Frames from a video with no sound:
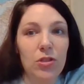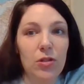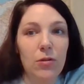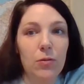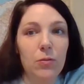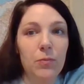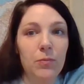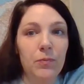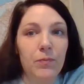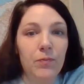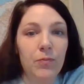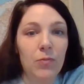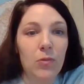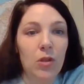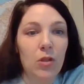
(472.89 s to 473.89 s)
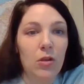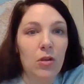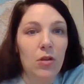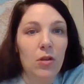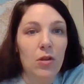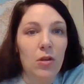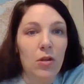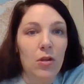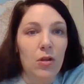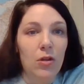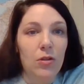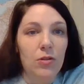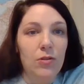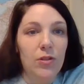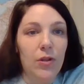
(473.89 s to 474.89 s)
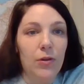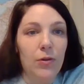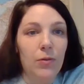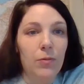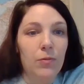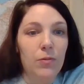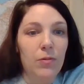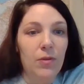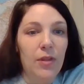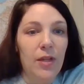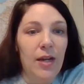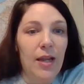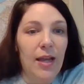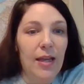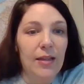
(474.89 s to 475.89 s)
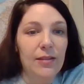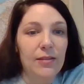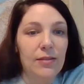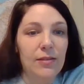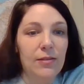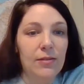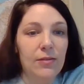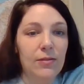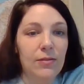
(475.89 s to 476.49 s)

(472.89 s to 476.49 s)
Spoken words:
II. So then it has